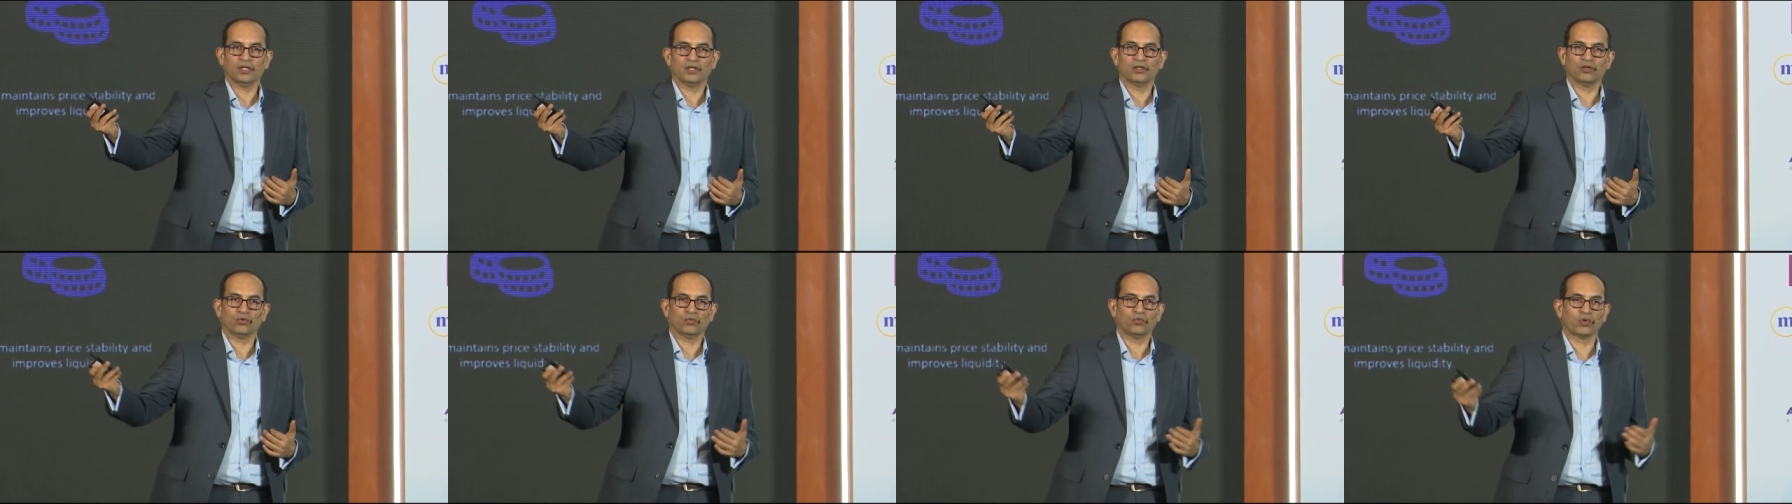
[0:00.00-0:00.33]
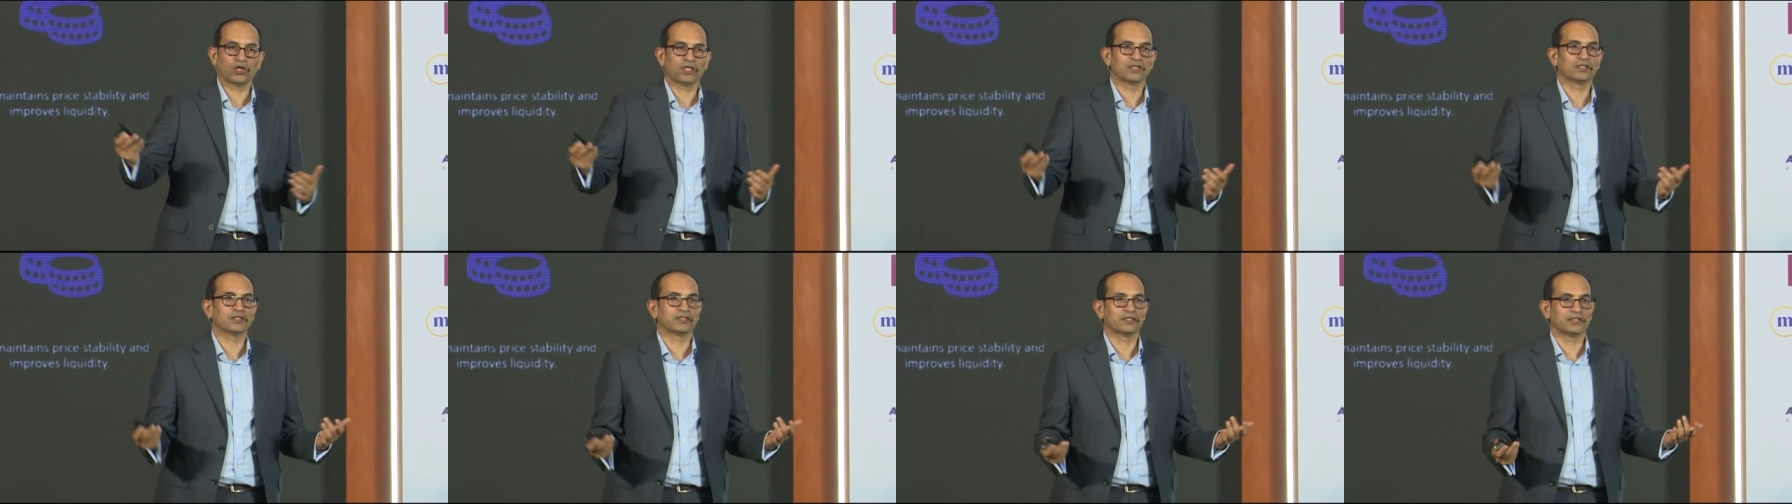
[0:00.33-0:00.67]
what
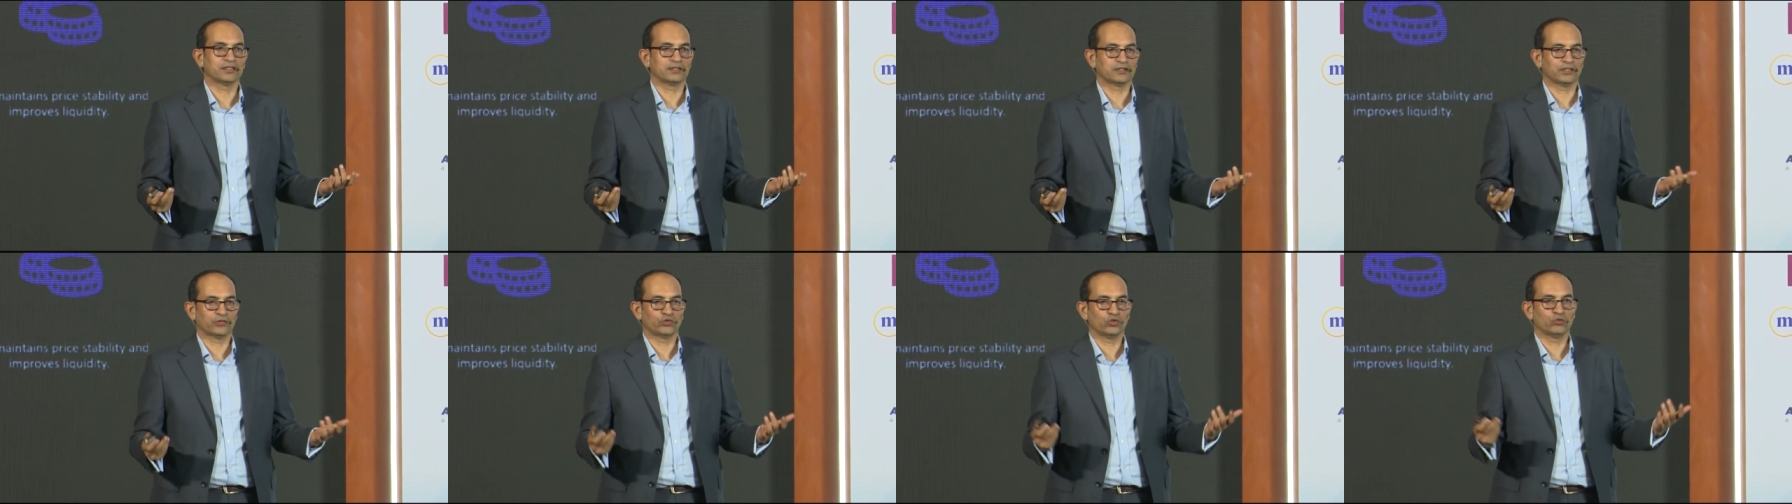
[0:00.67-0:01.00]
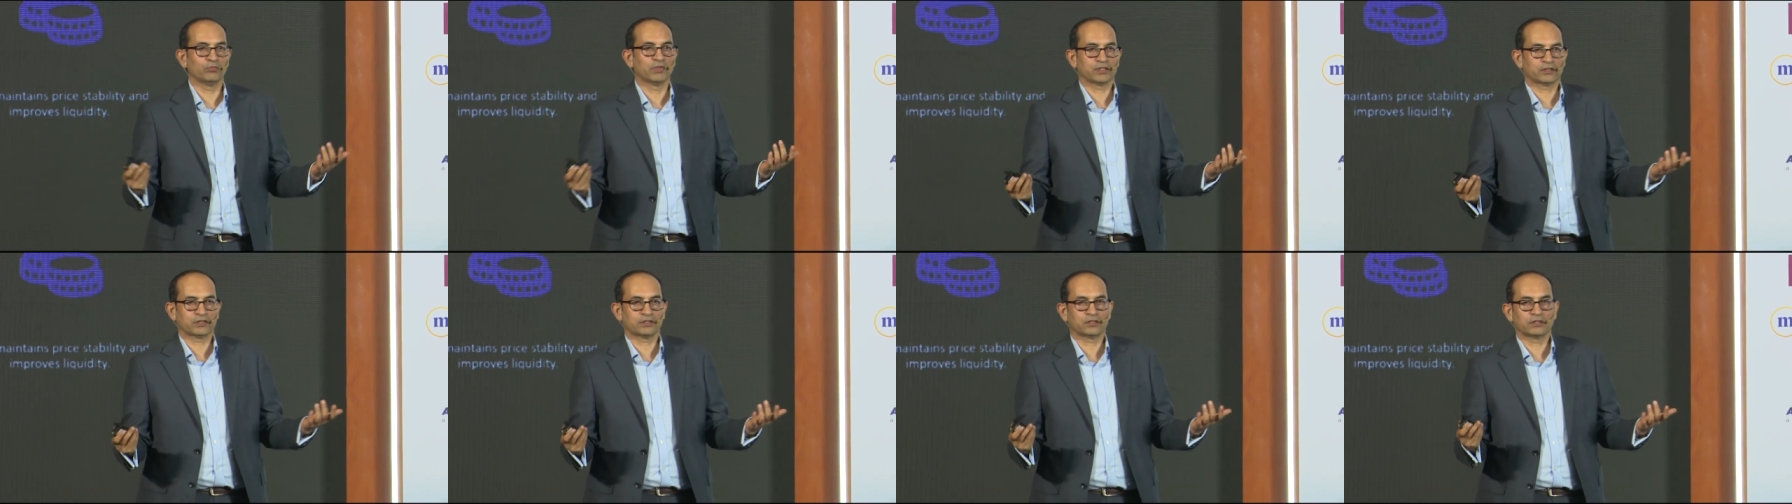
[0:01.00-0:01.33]
are the things that you
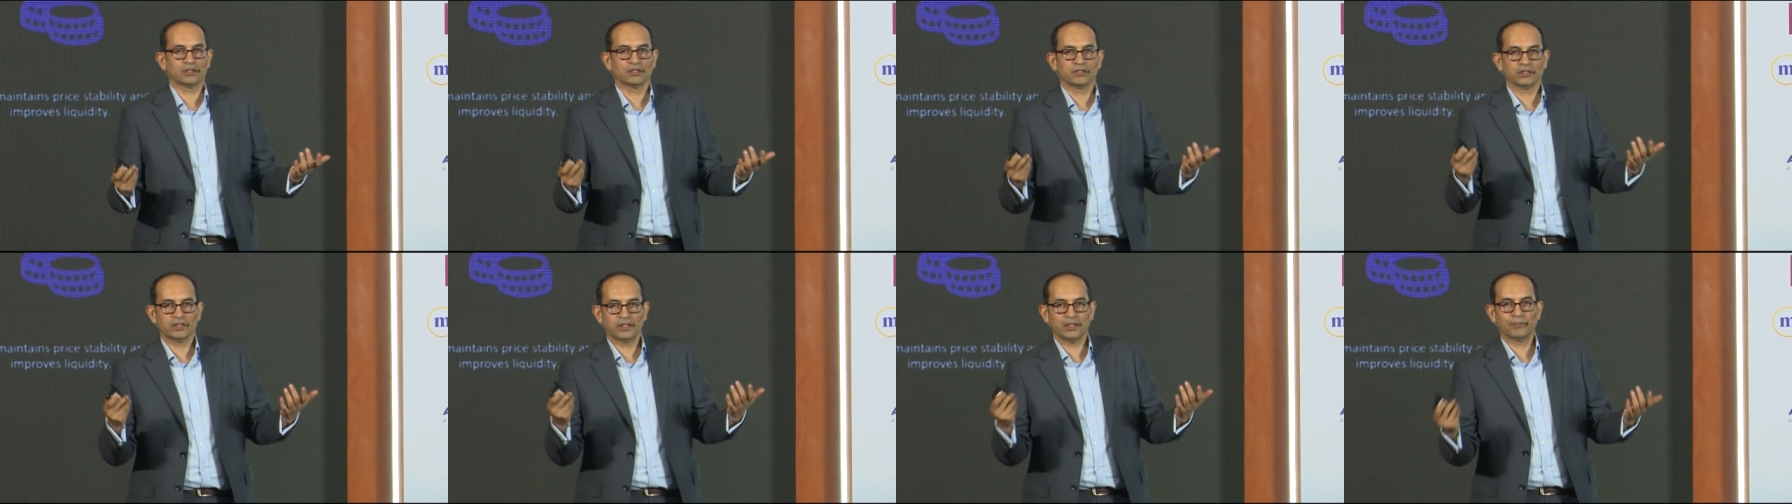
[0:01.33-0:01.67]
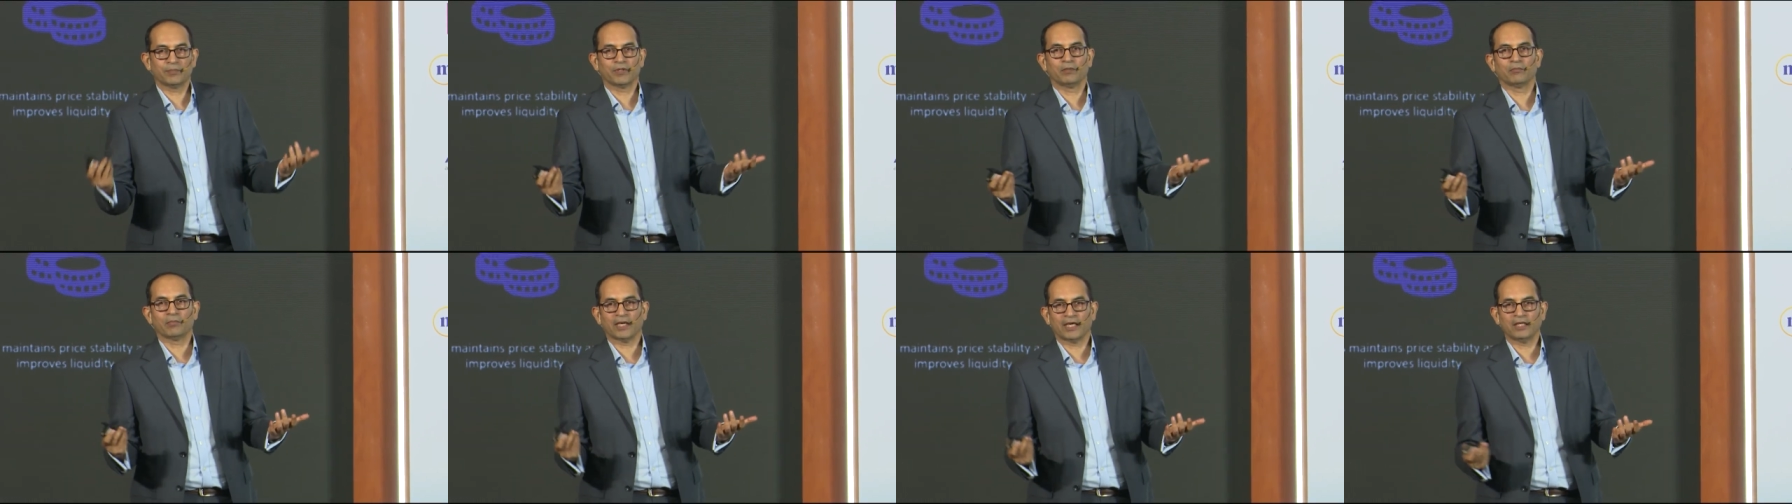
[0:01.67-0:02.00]
must keep
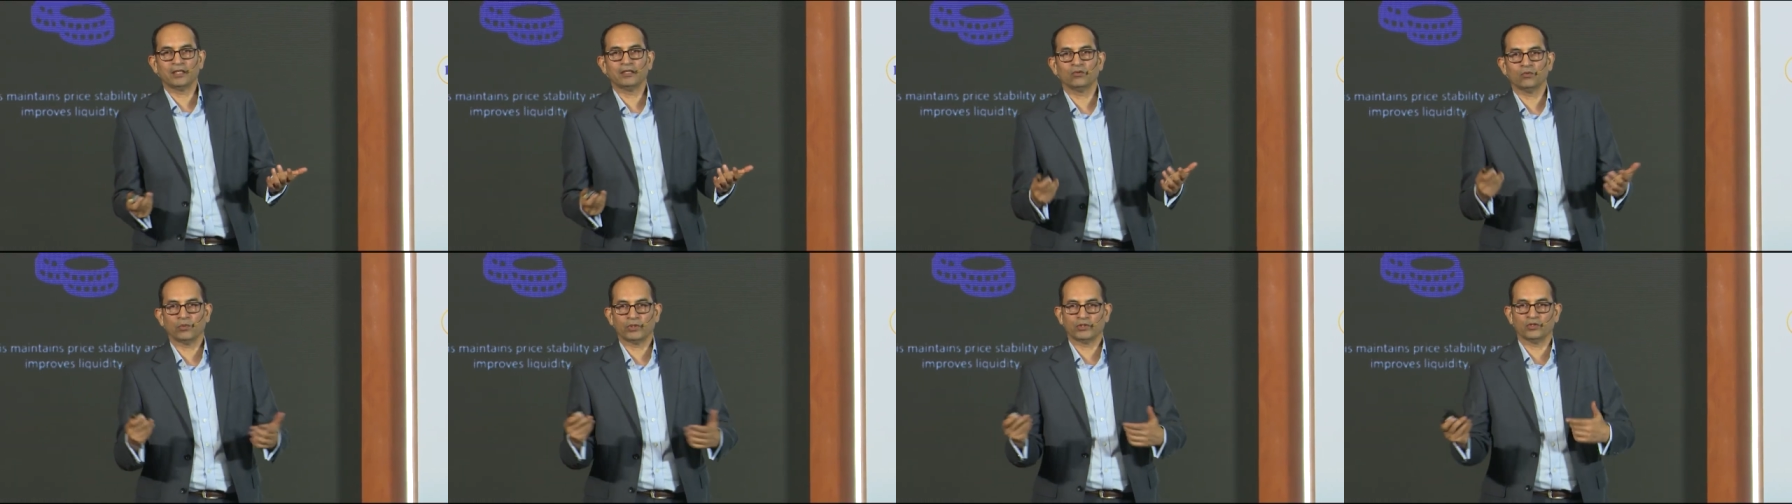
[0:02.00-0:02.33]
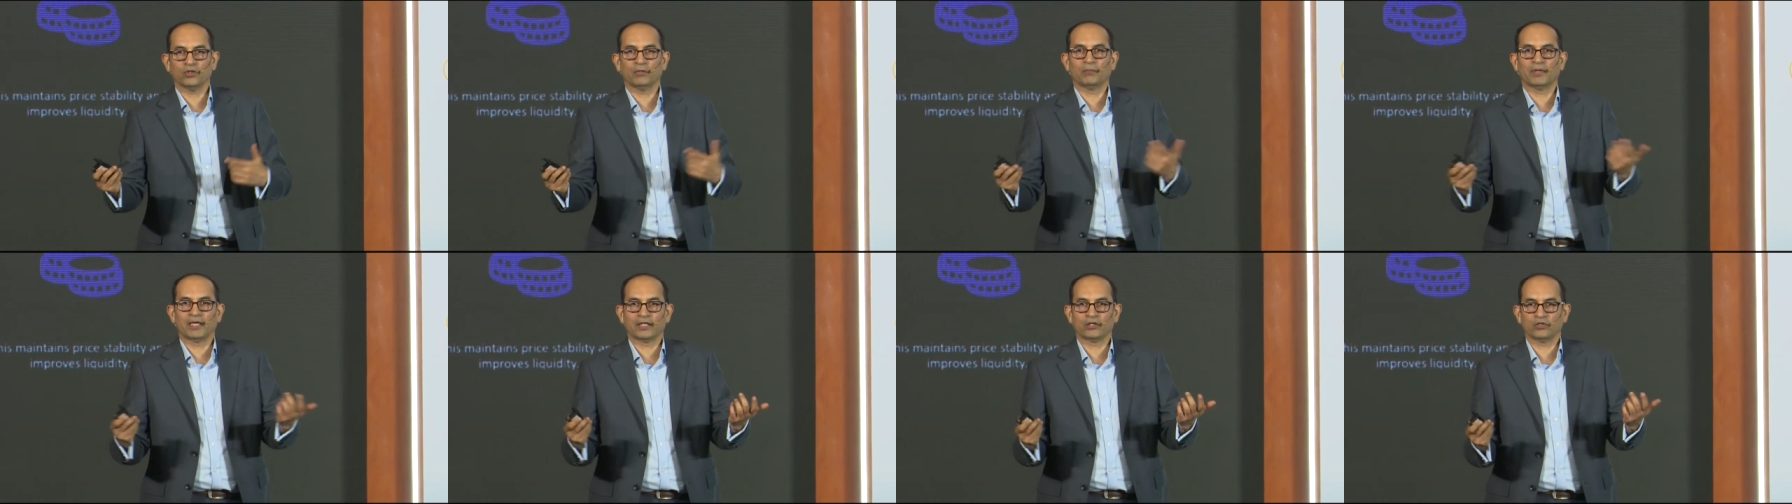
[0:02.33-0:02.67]
in mind when you're
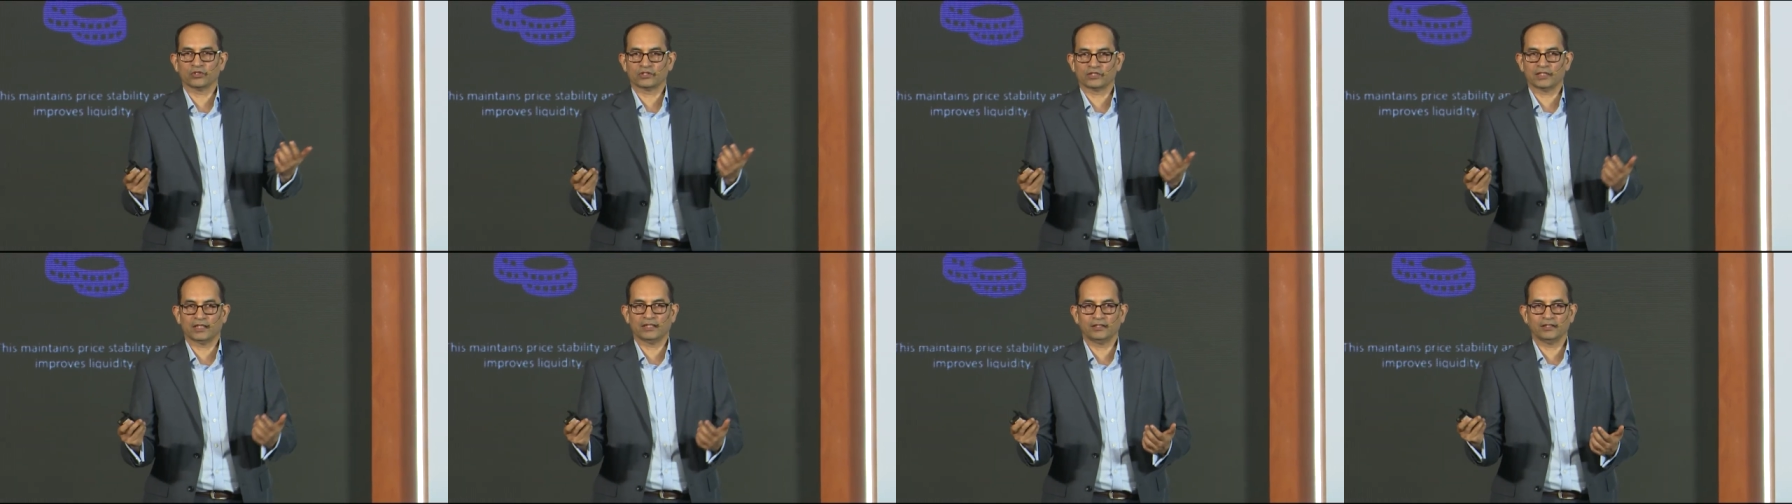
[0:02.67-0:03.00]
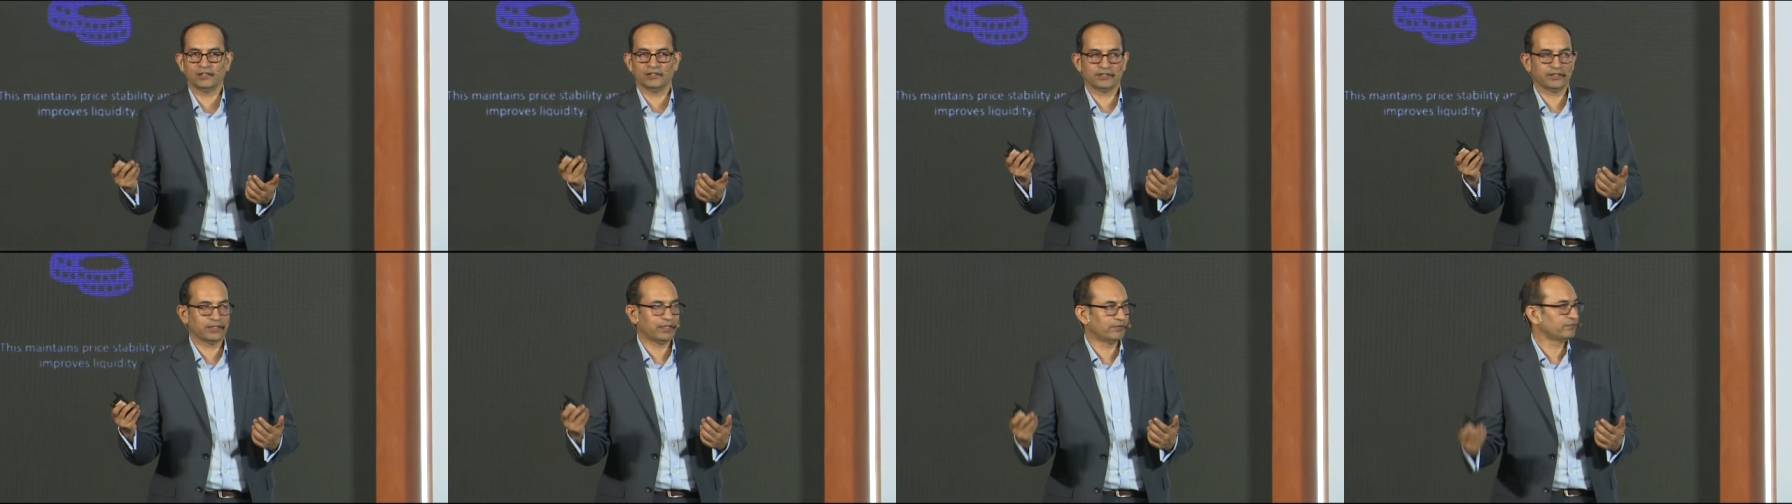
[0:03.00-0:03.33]
buying or selling
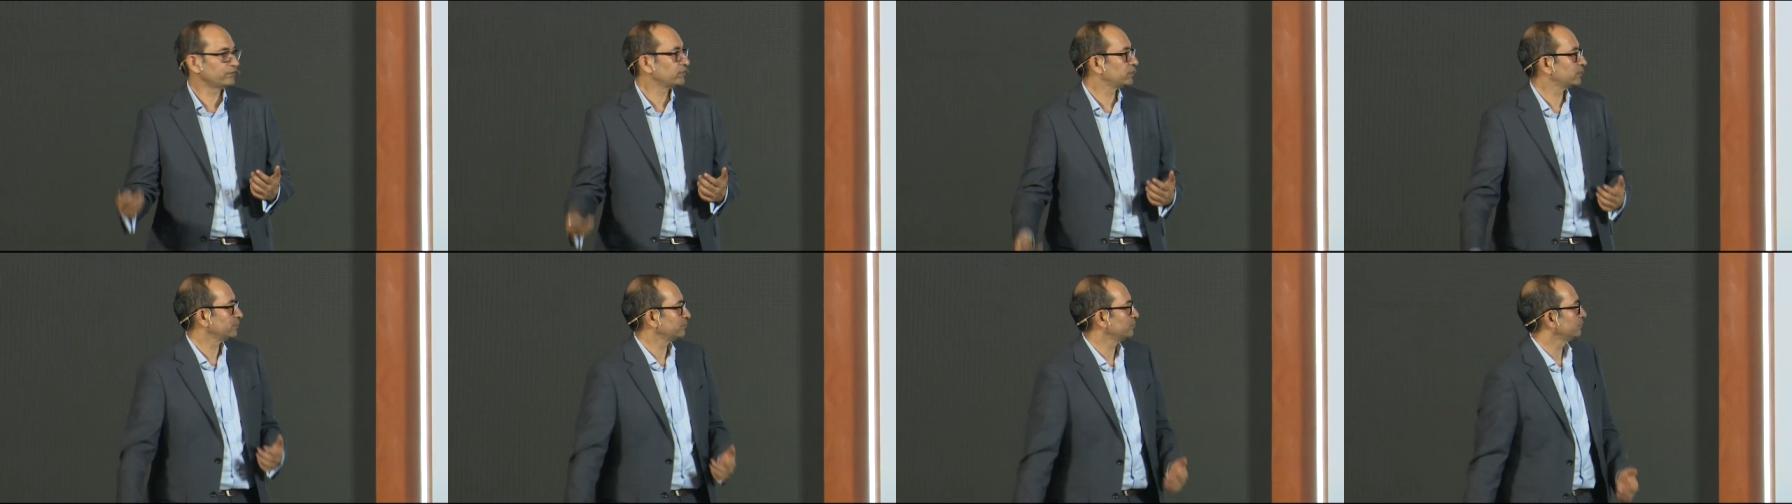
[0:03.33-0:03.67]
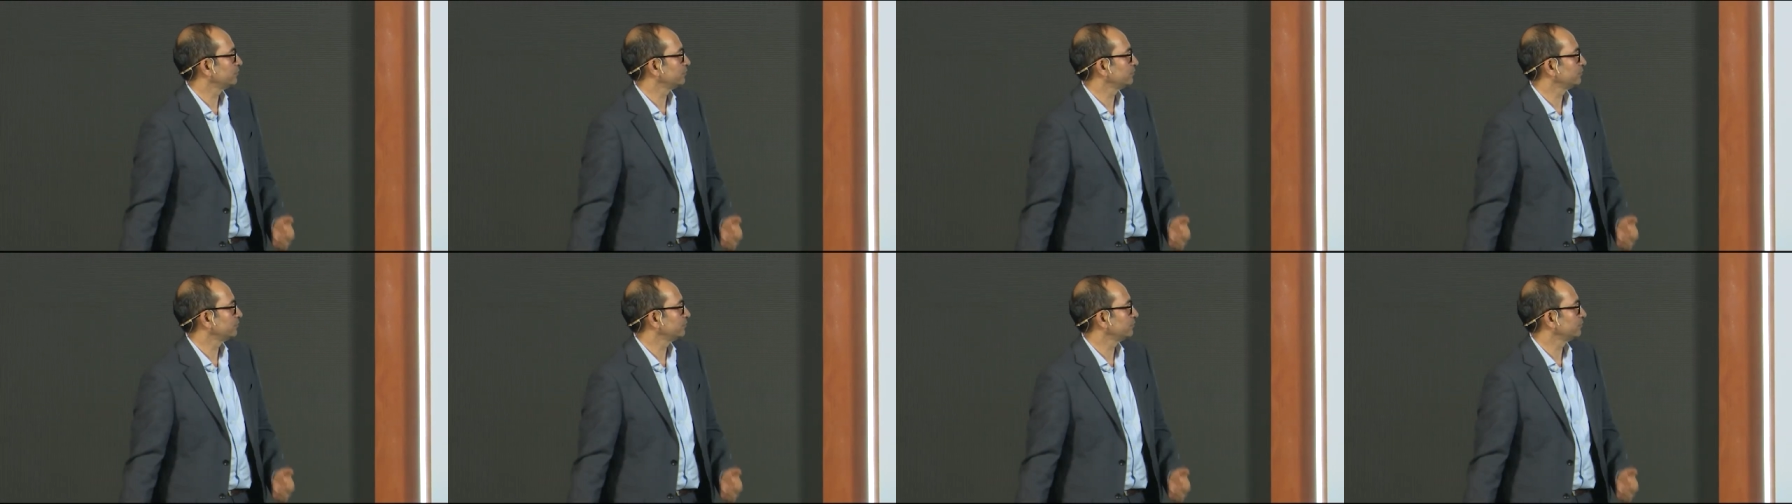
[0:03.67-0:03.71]
ETFs.